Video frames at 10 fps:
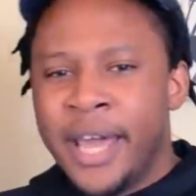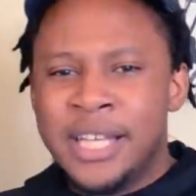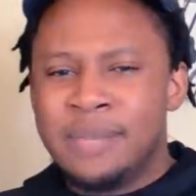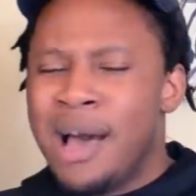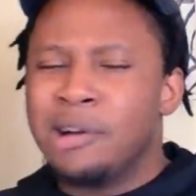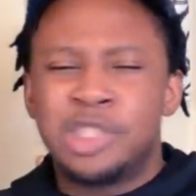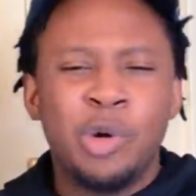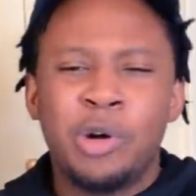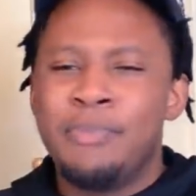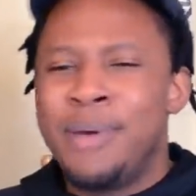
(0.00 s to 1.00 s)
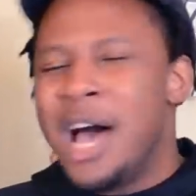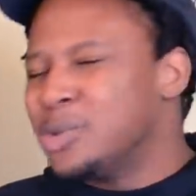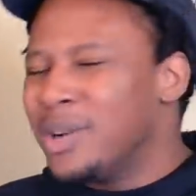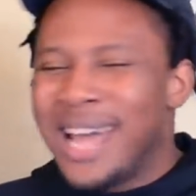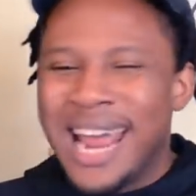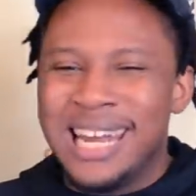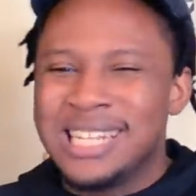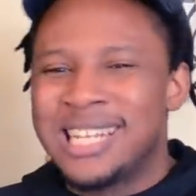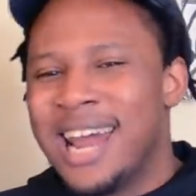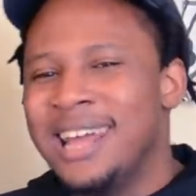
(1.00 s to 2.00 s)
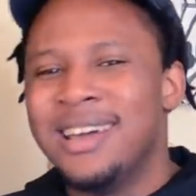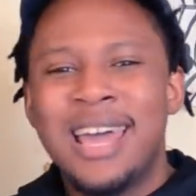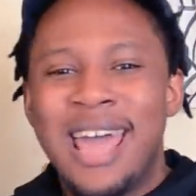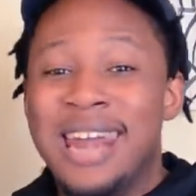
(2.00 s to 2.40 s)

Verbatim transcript: He's about 200 pounds, 190-ish kind of,